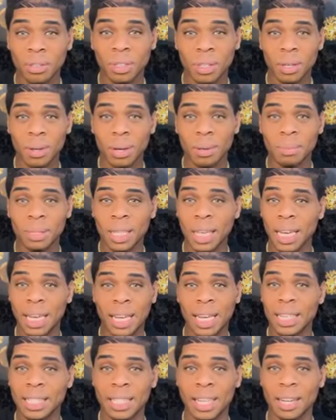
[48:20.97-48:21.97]
you see what I'm
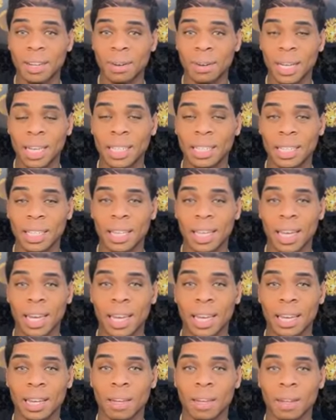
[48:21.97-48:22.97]
saying? That's not no easy
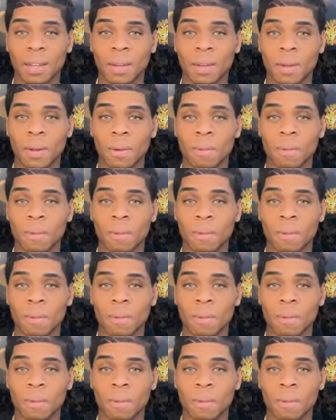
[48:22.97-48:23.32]
thing.